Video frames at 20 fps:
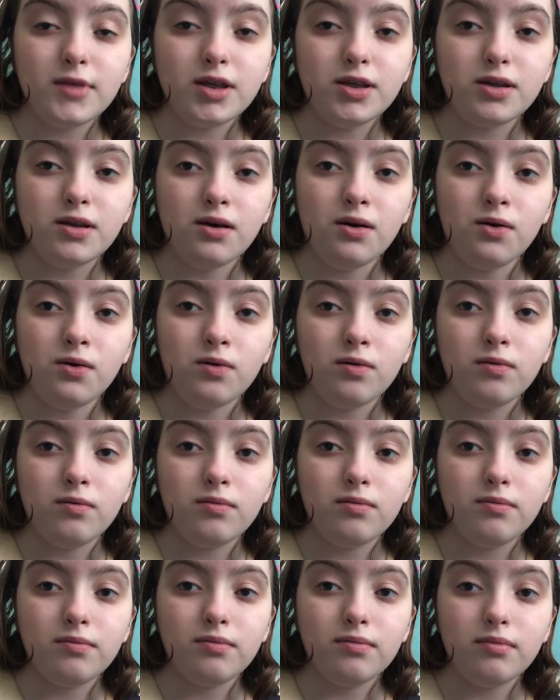So,
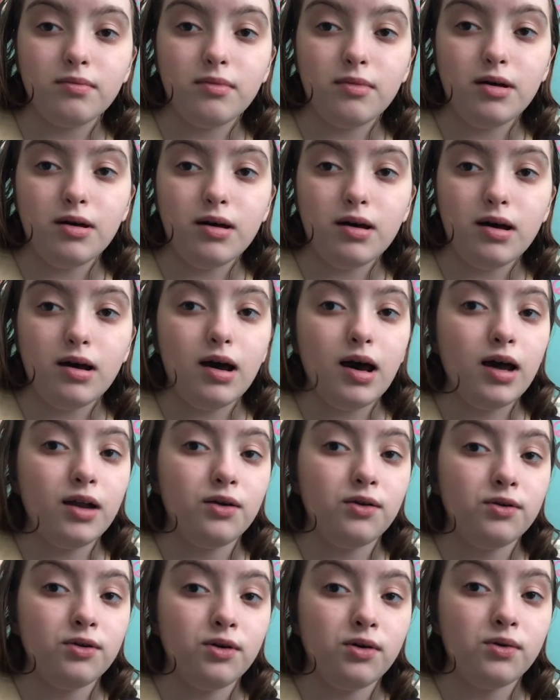I
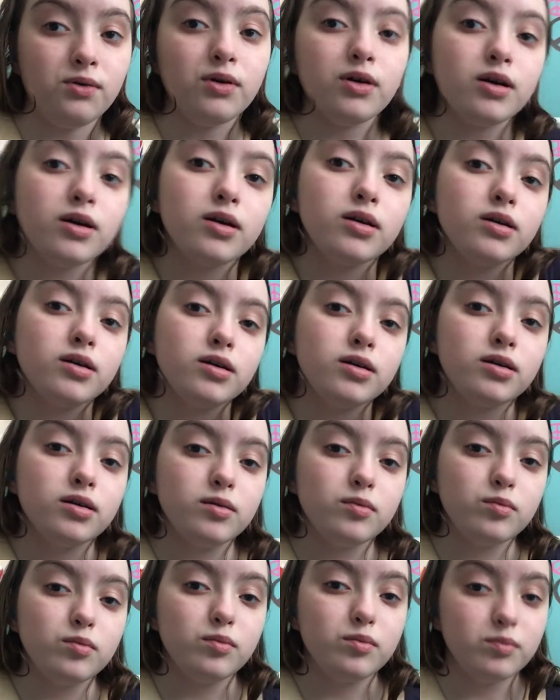don't know.
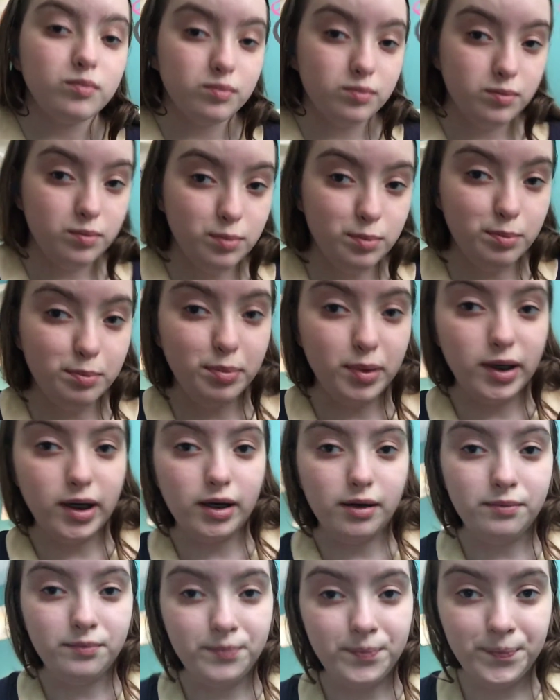
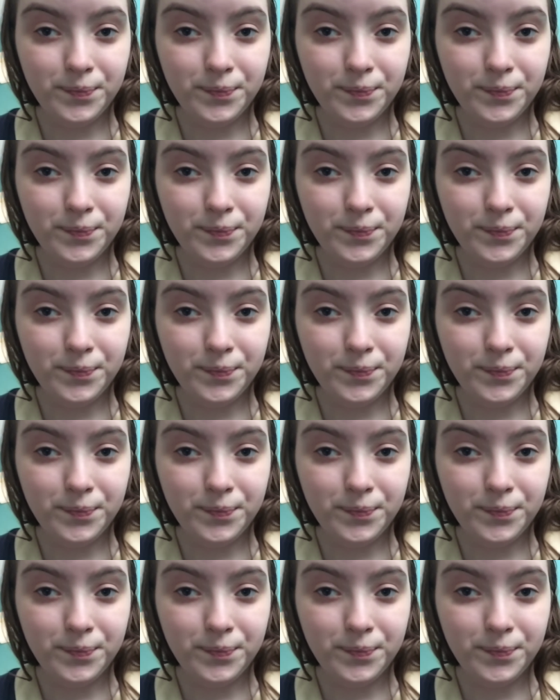But